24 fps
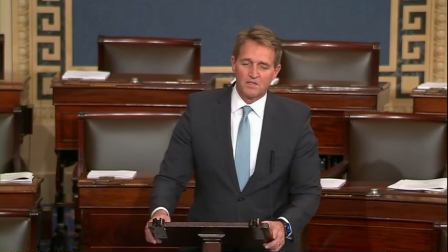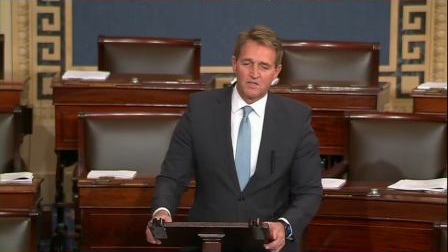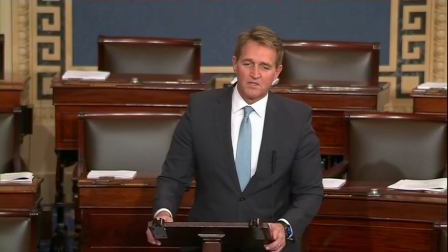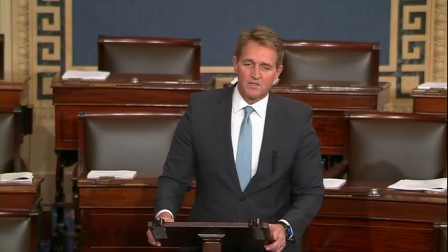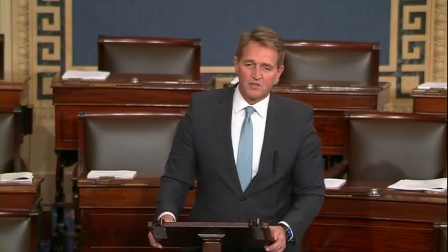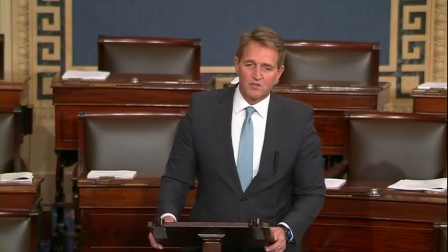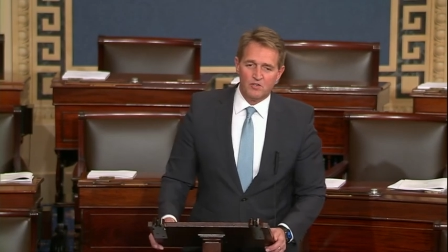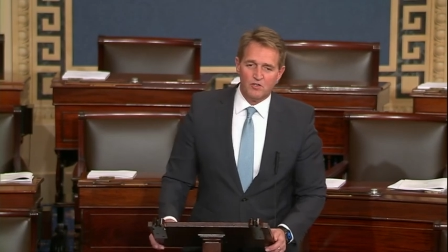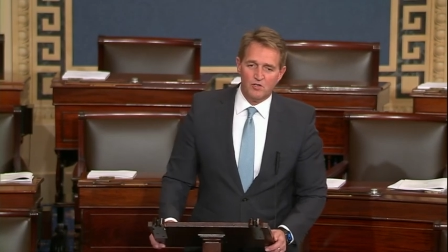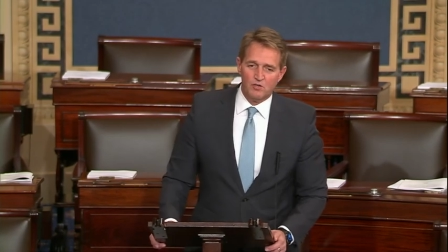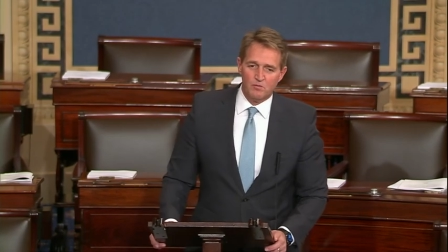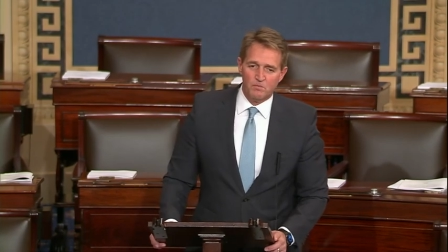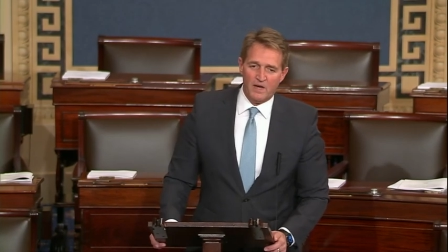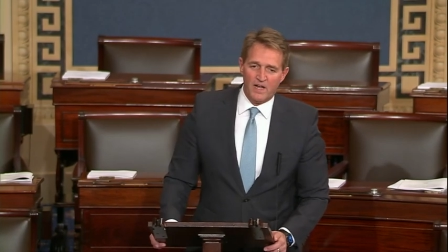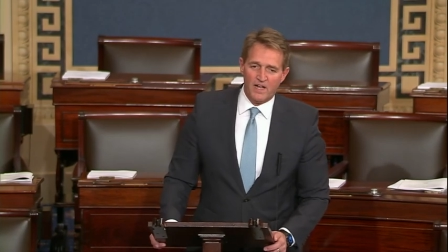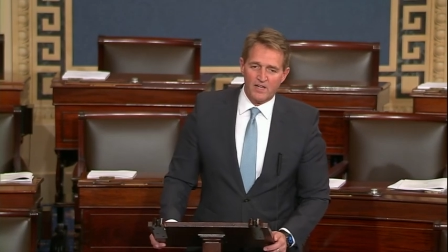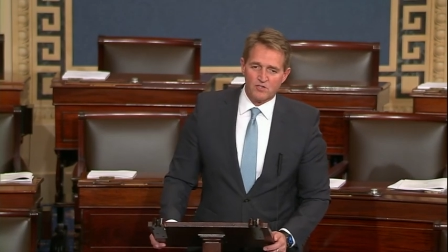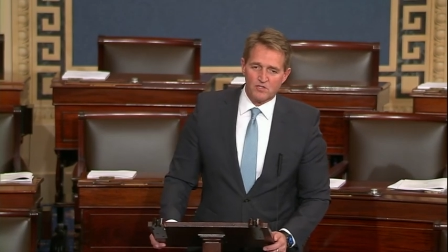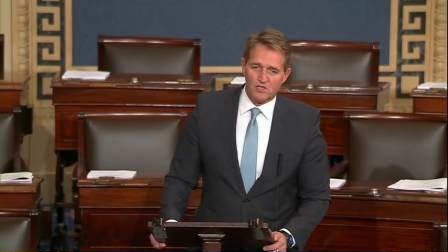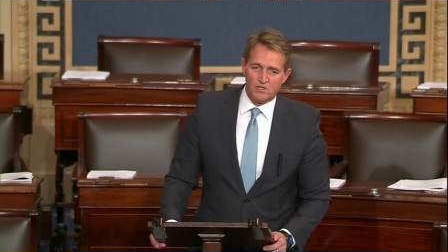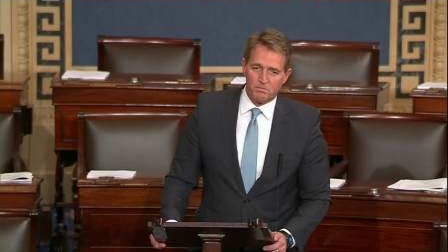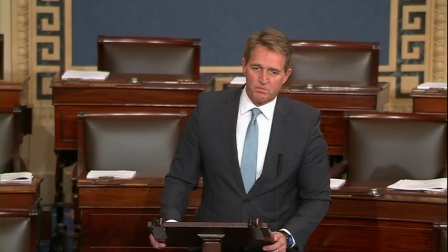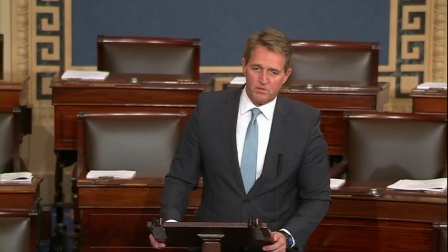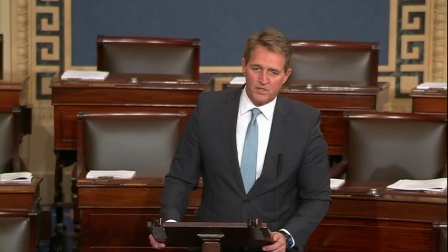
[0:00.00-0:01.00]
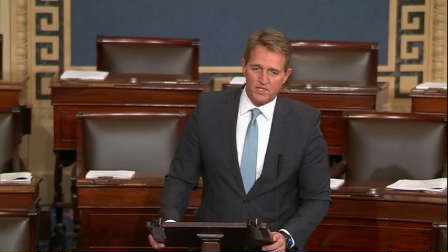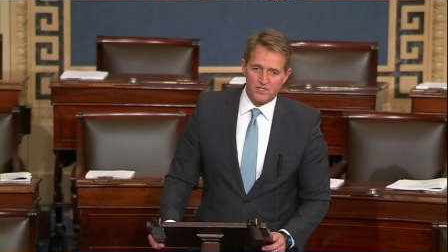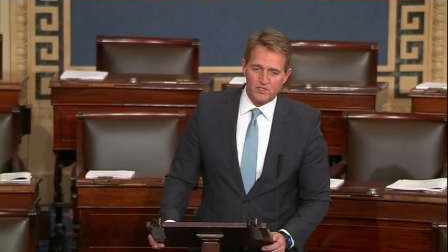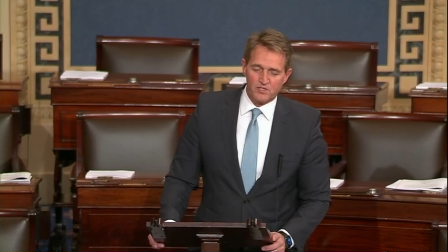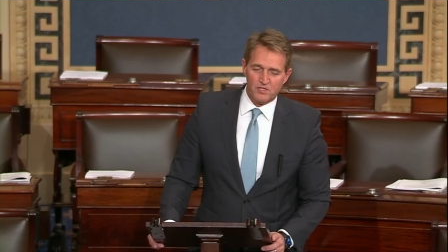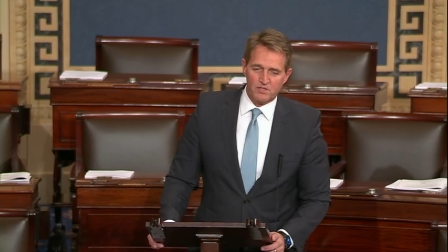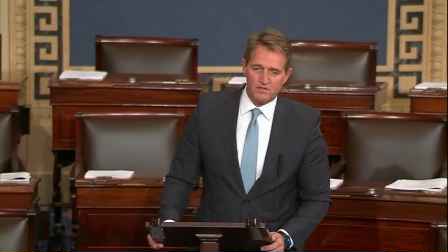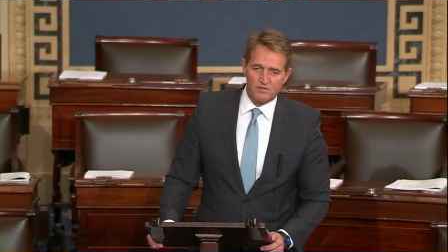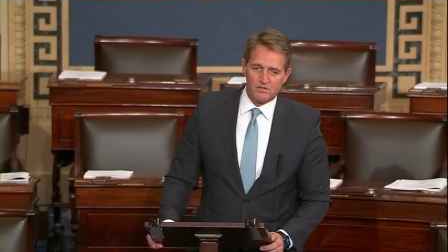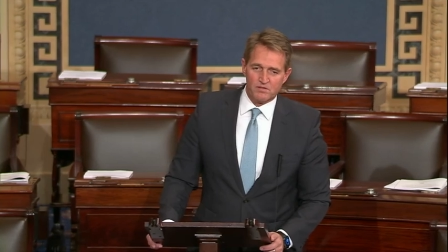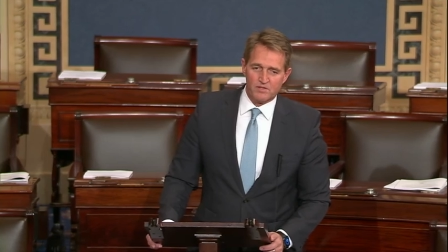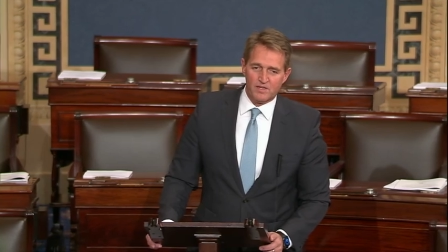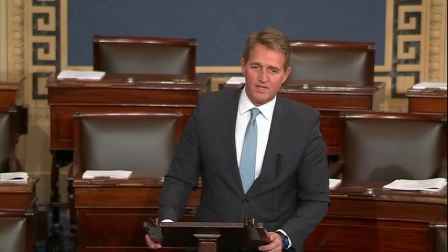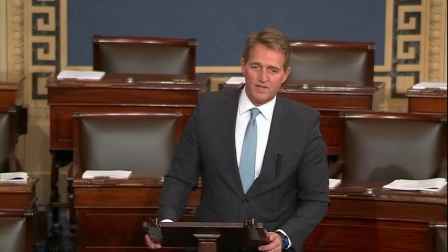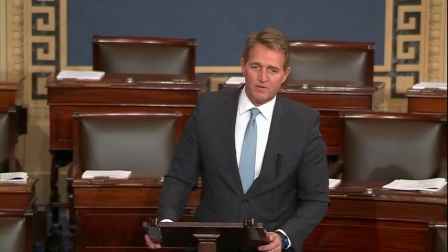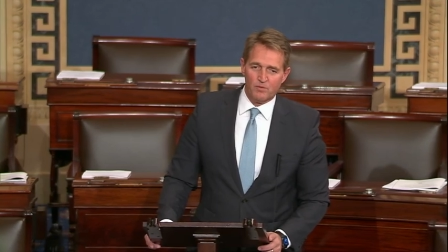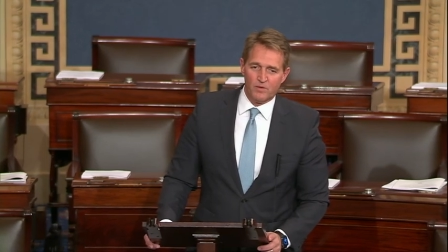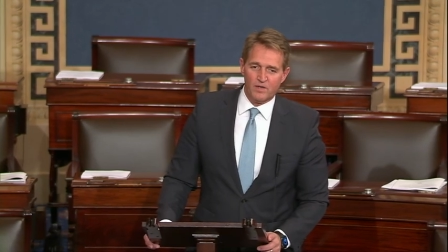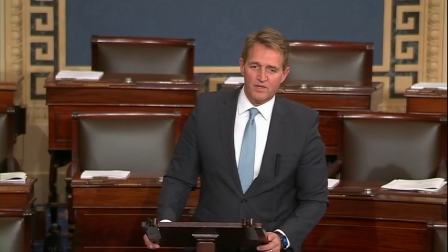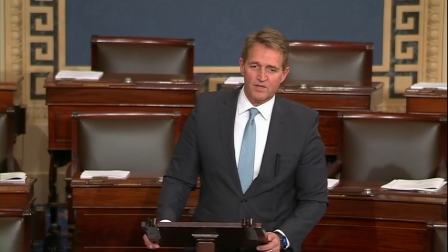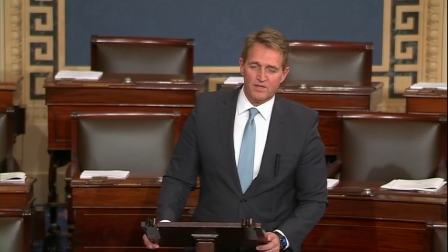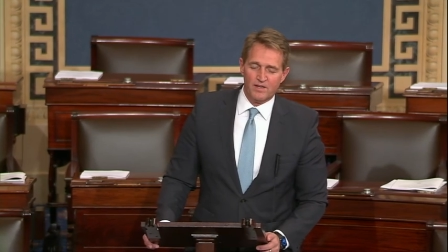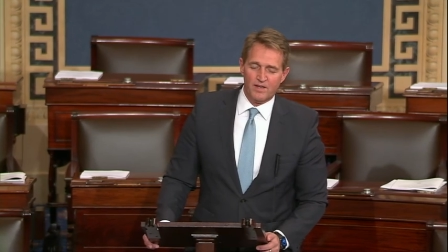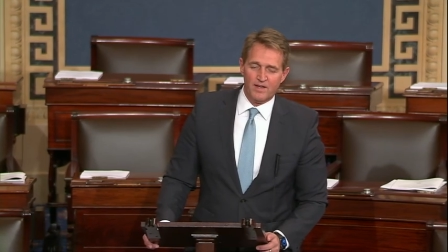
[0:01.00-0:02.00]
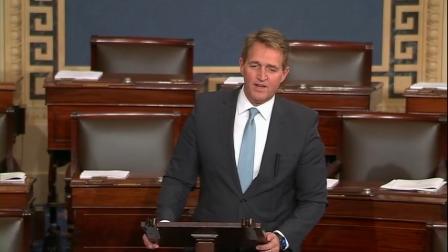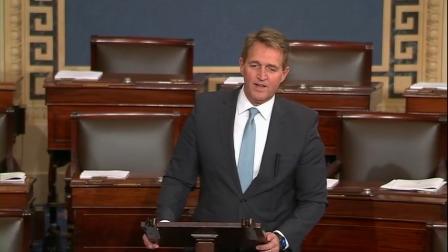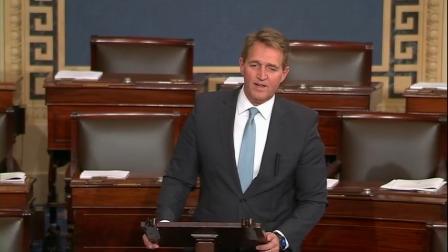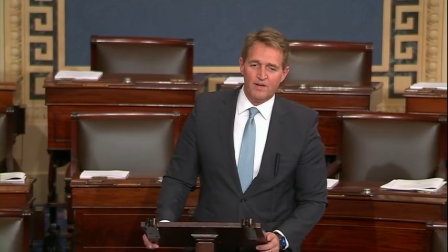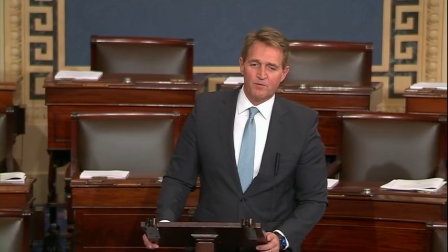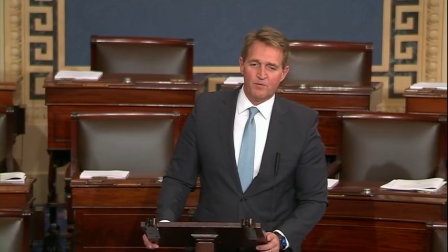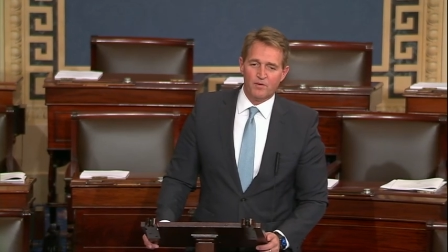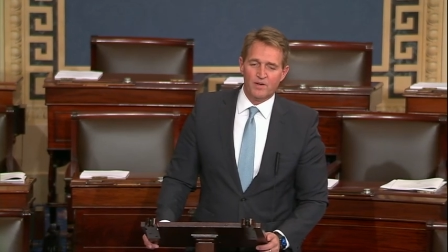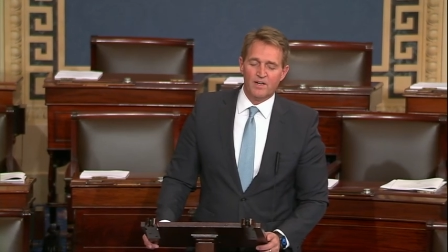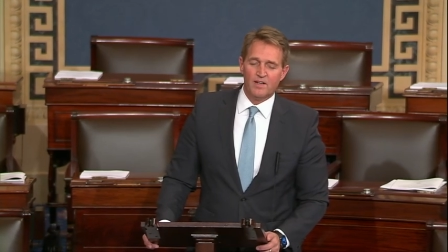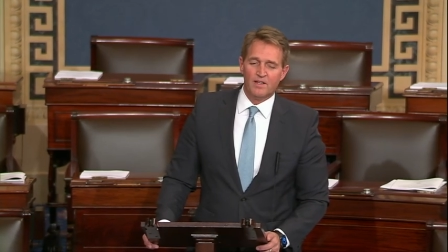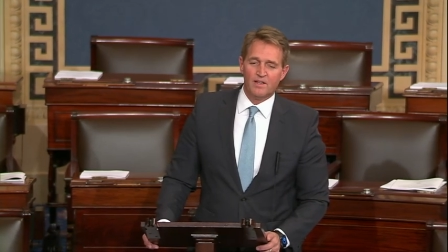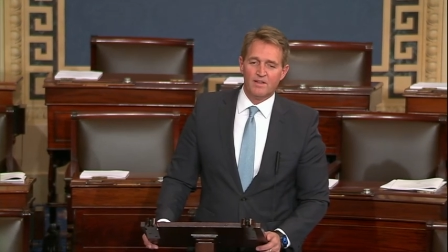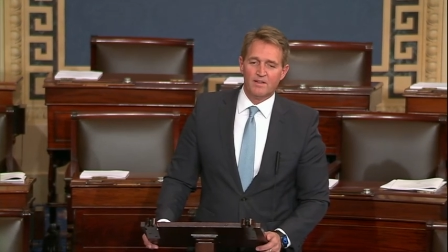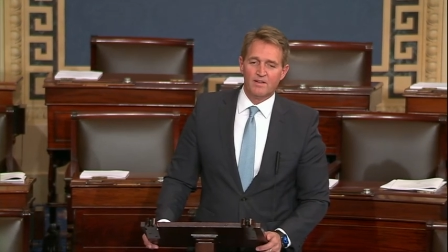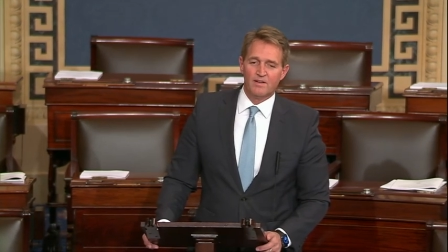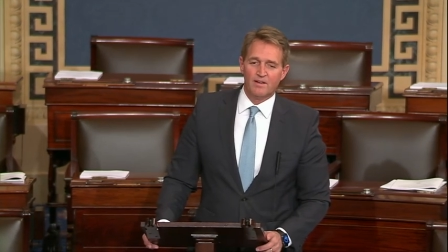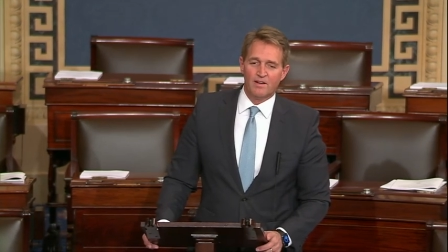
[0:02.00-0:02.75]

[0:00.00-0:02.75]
Can you imagine the President saying one day, well,